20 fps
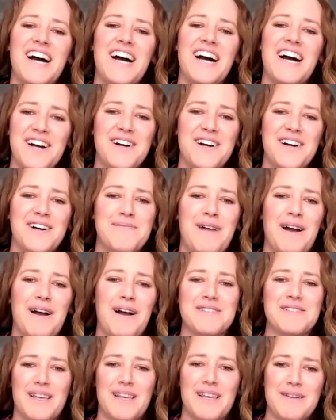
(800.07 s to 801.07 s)
Um,
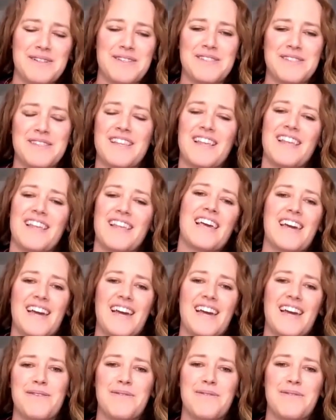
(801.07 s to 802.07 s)
I was that person that like,
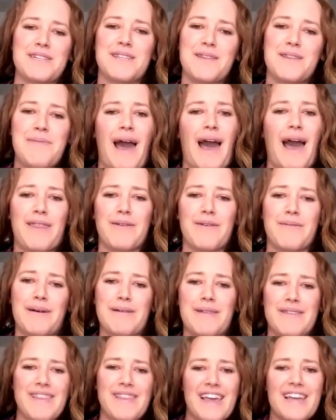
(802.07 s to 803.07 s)
I like went to the bathroom
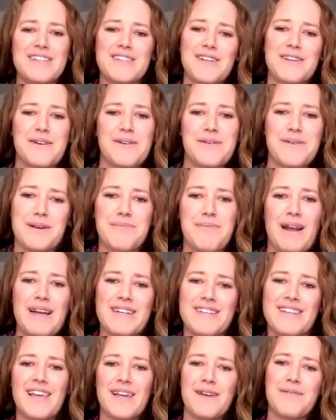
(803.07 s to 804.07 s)
and like took a quick break
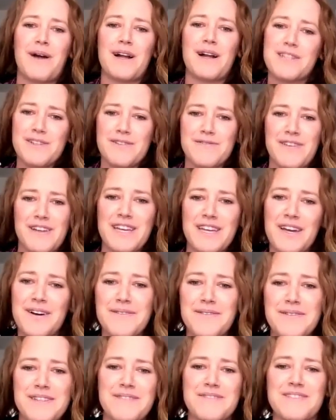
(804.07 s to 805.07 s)
to like watch your video
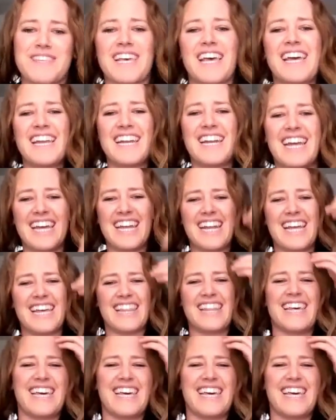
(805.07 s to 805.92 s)
when you would send it.